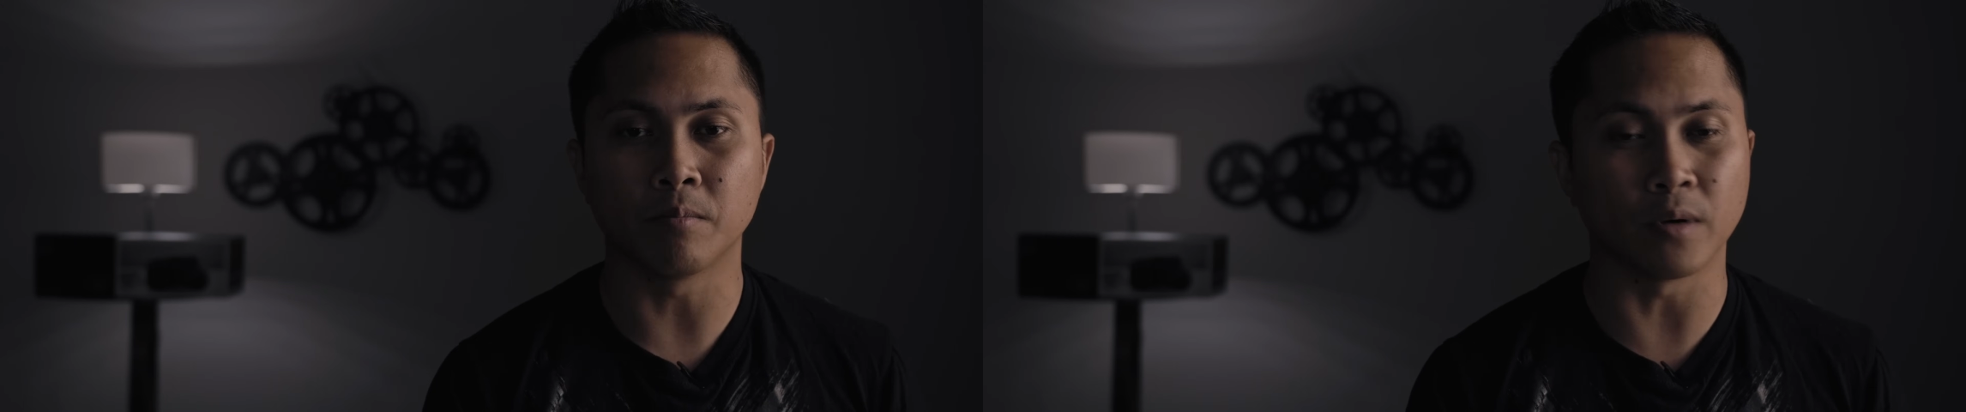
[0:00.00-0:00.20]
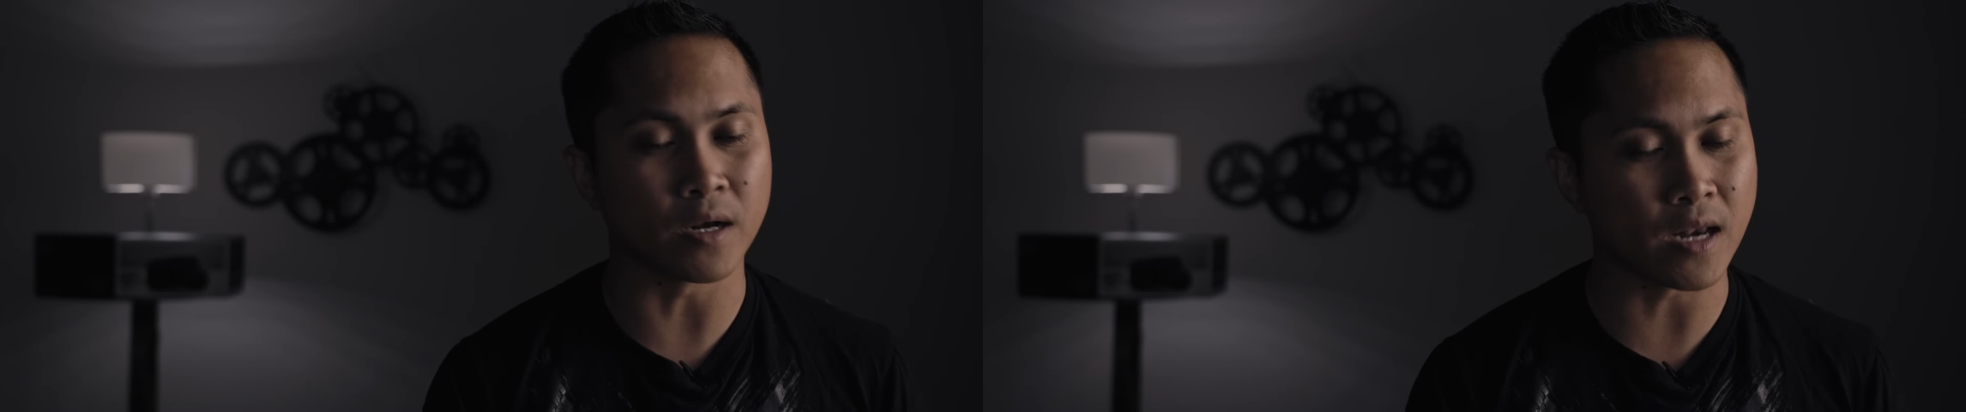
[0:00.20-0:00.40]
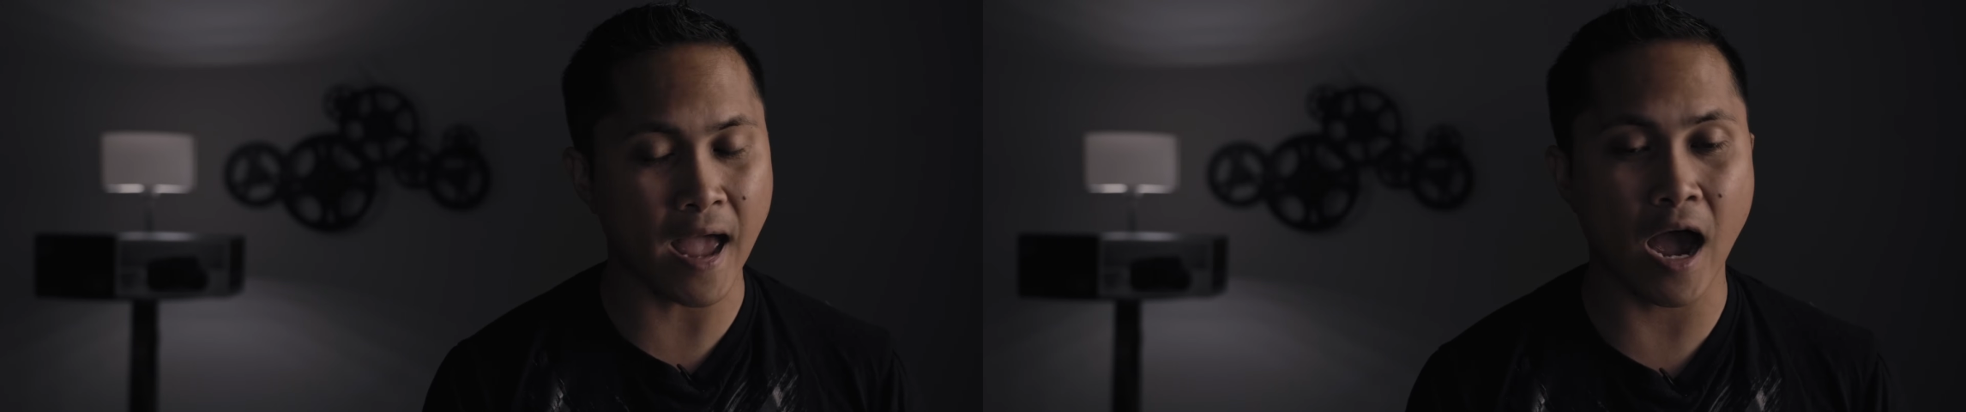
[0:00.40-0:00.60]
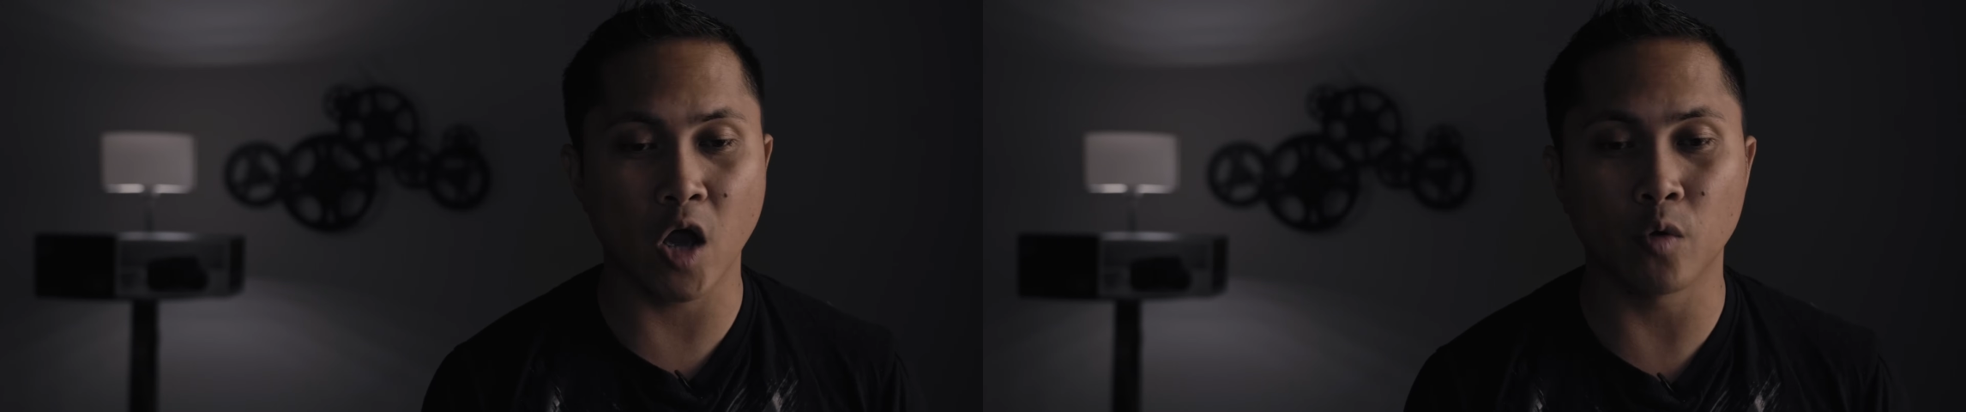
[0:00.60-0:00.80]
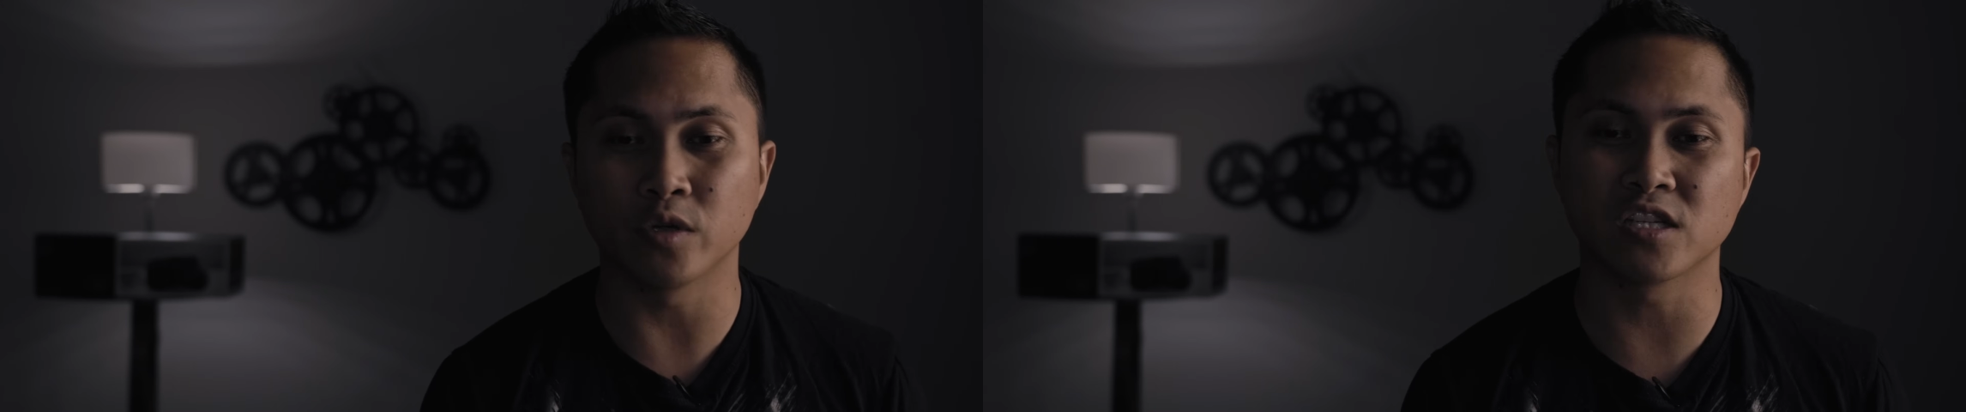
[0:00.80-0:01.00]
but
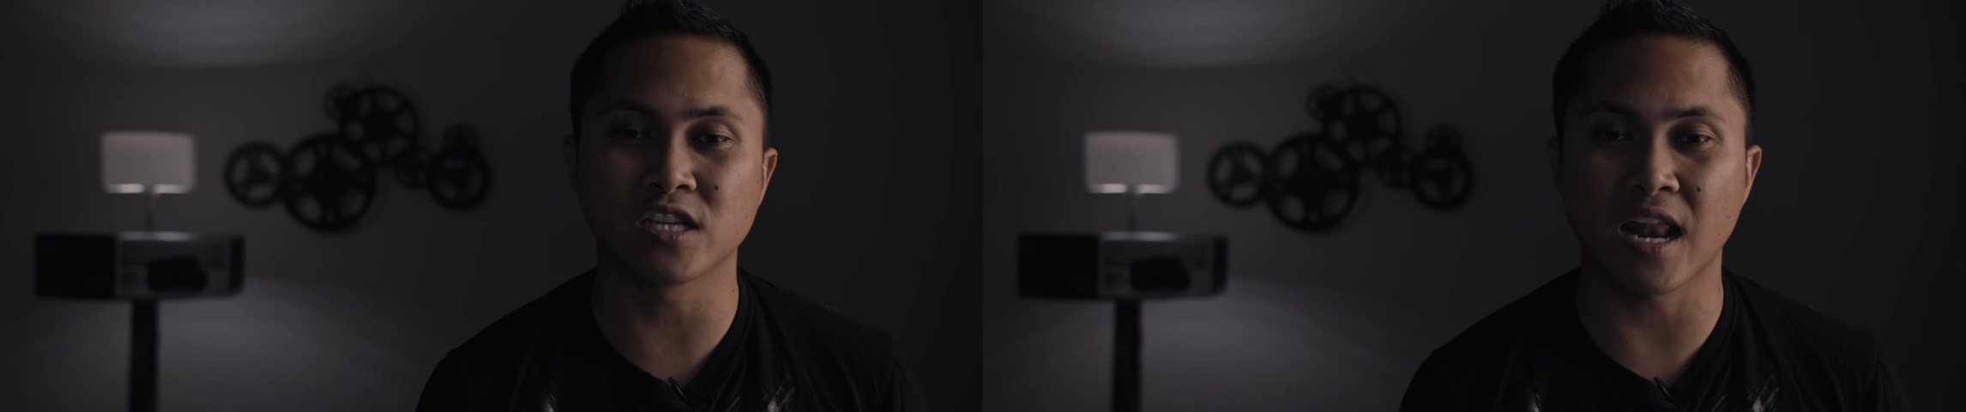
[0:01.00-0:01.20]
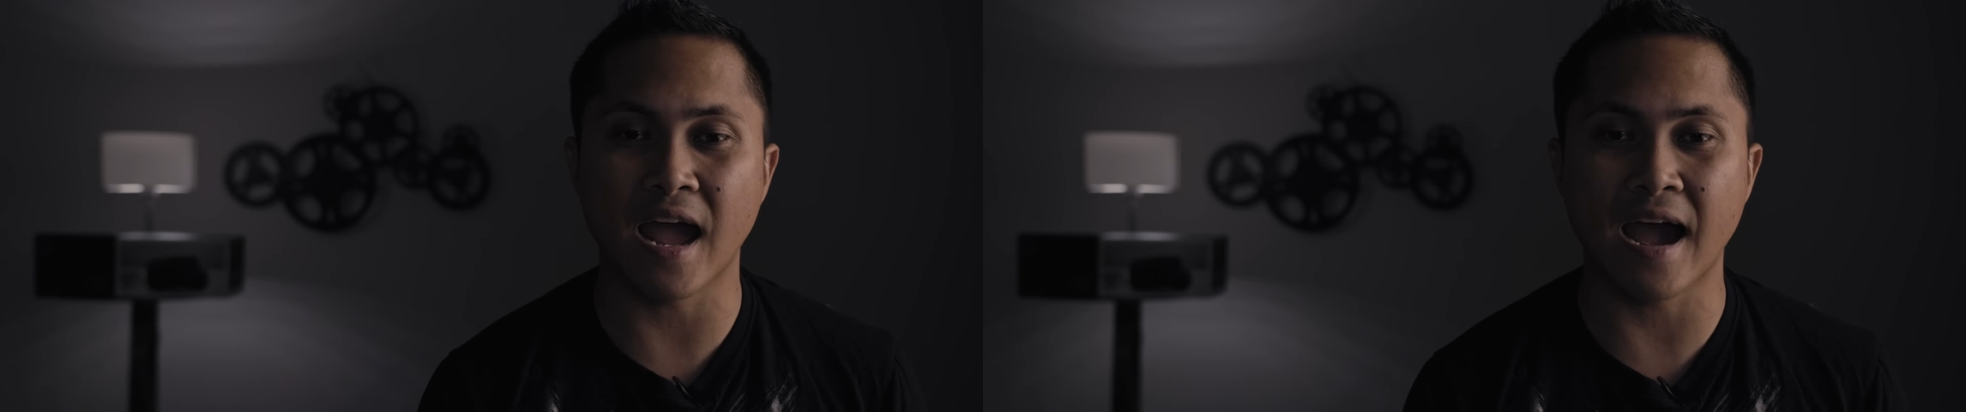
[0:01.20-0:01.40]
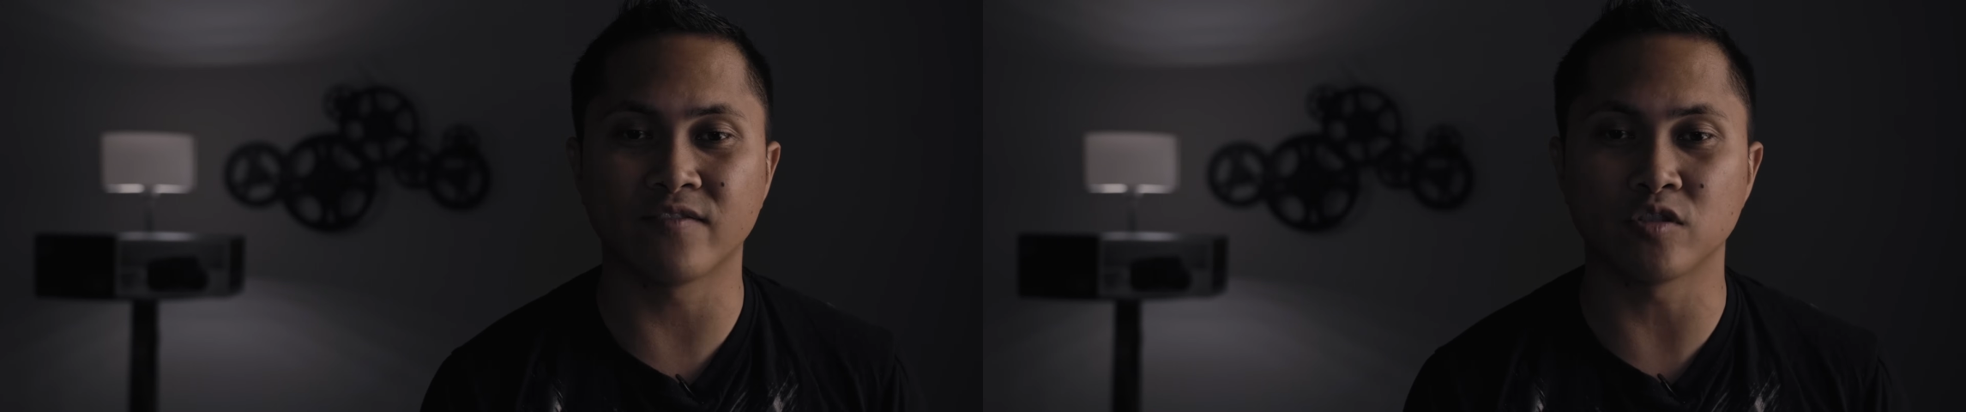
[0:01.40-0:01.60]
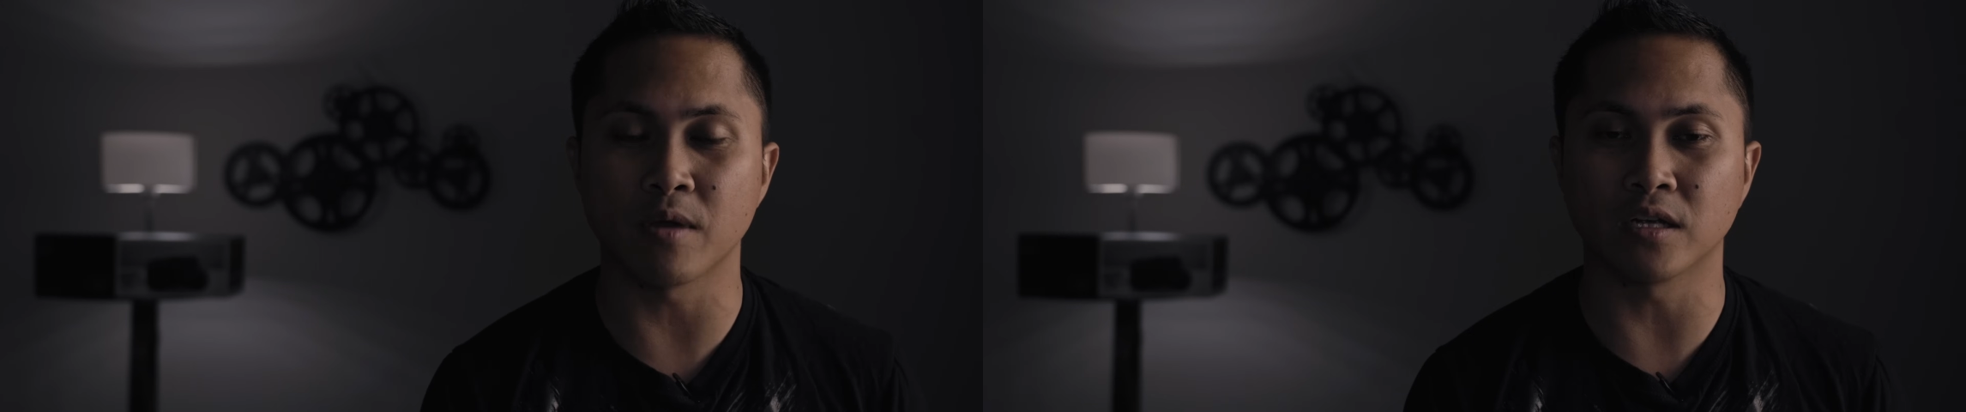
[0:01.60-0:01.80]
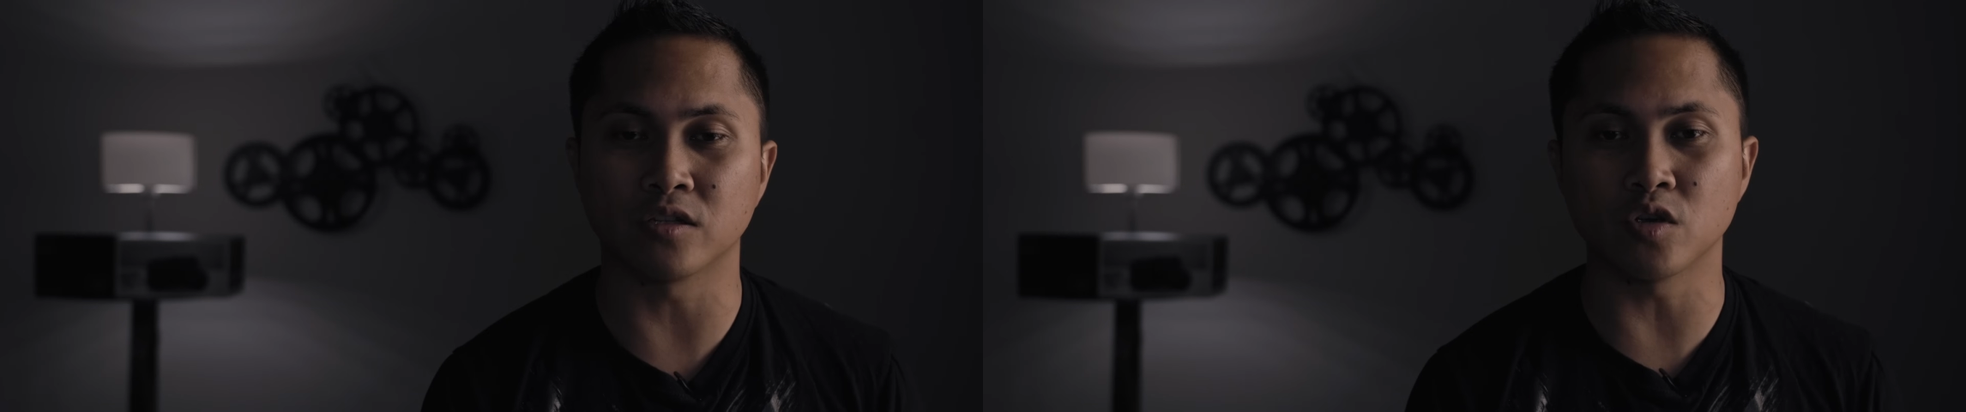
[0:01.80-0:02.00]
now we're just gonna have to
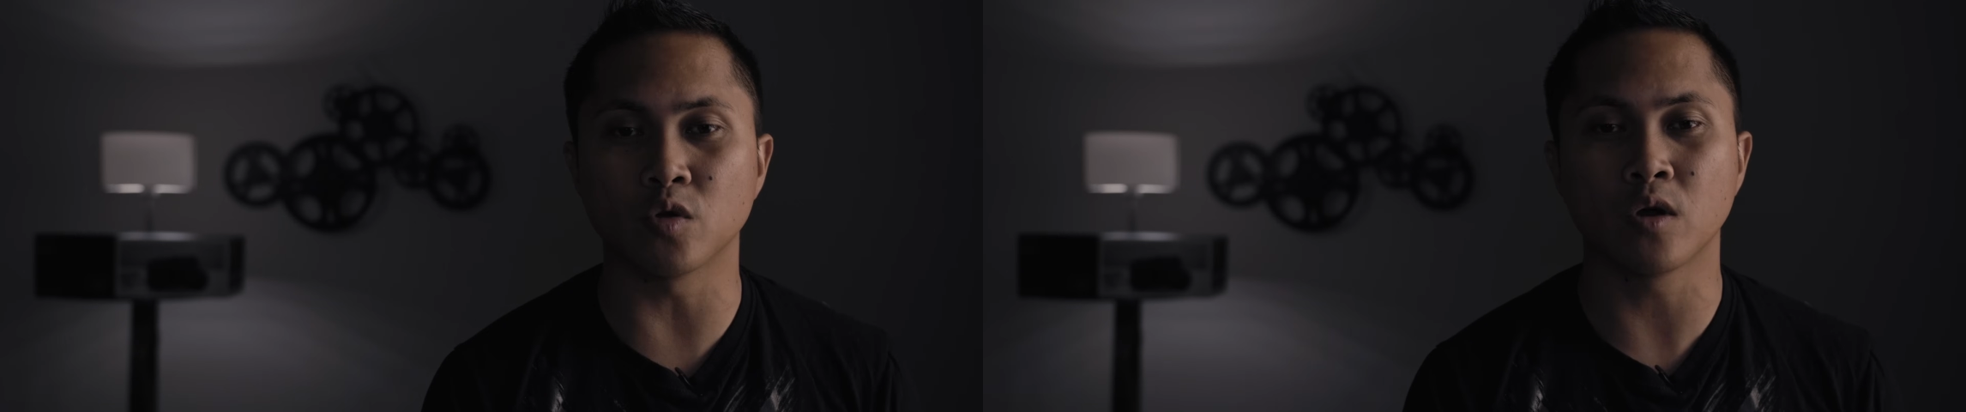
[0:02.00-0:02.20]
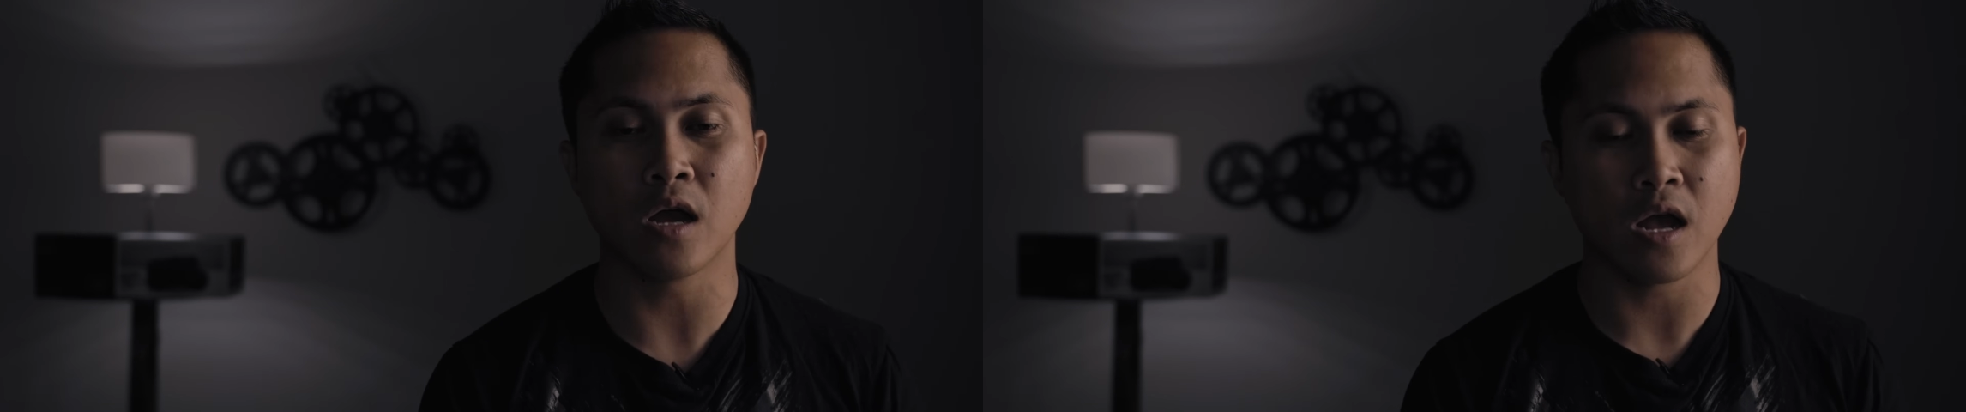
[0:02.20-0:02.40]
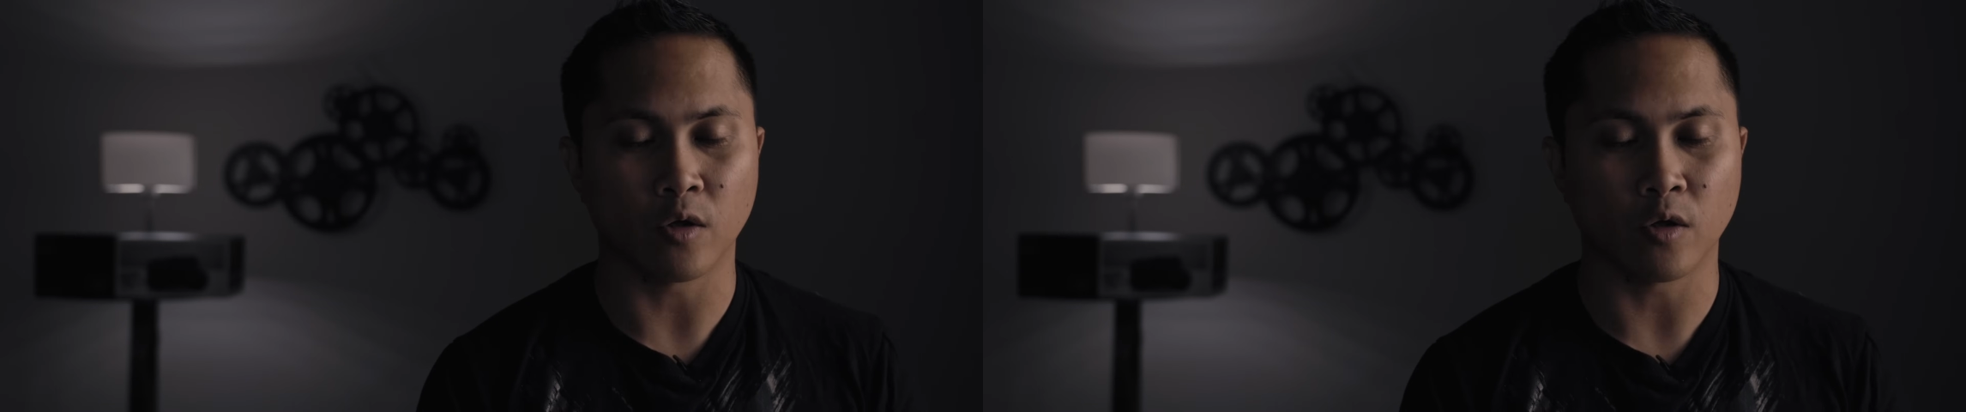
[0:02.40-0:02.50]
make do.